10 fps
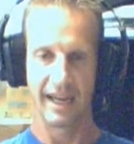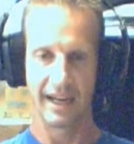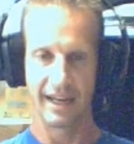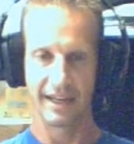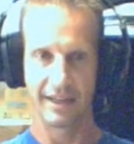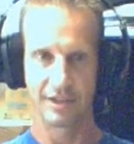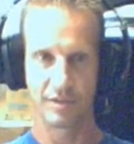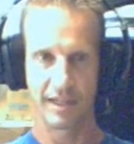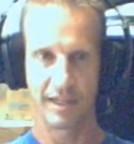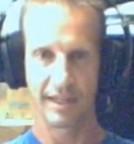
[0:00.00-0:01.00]
And
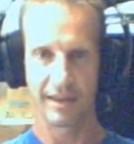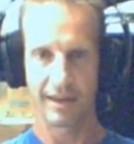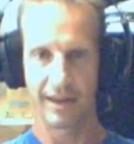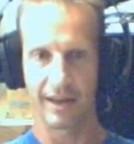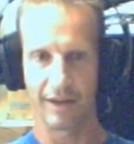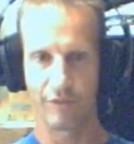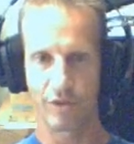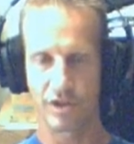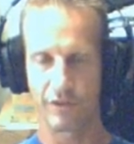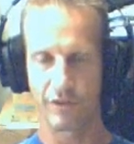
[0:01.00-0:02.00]
it's really
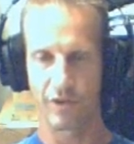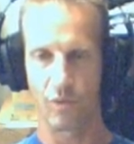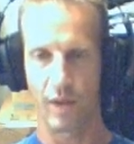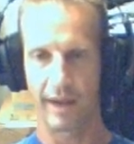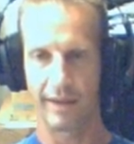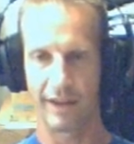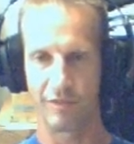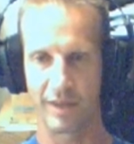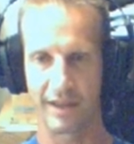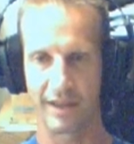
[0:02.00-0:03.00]
unfortunate for
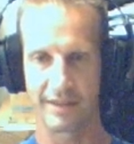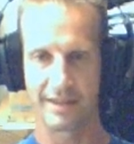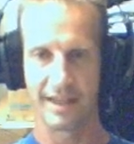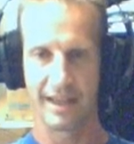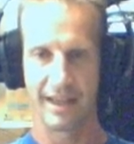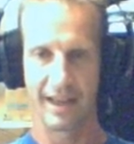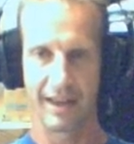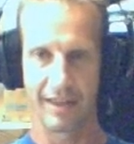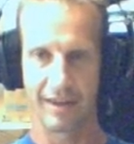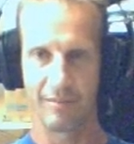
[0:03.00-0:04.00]
wildlife because
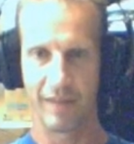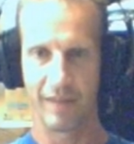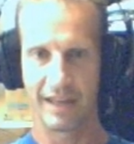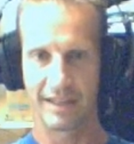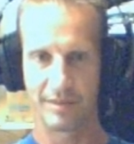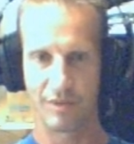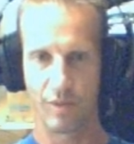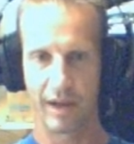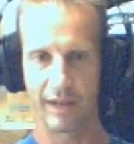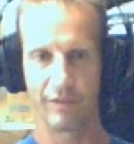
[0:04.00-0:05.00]
there are many types
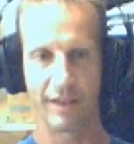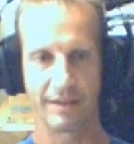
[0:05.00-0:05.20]
of wildlife